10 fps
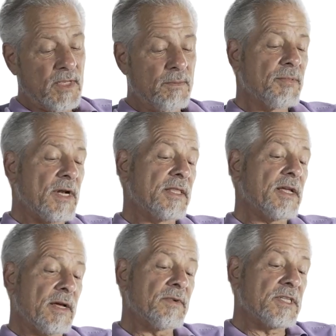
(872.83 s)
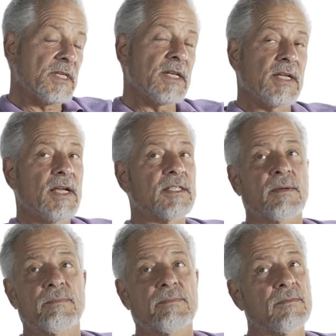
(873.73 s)
but I think every city has
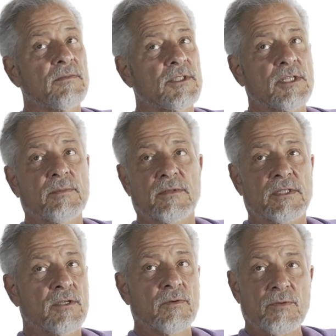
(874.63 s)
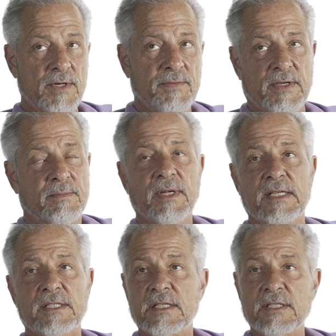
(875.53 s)
some terrific
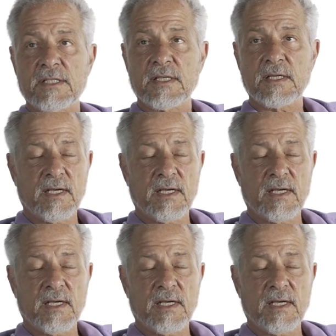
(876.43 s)
places.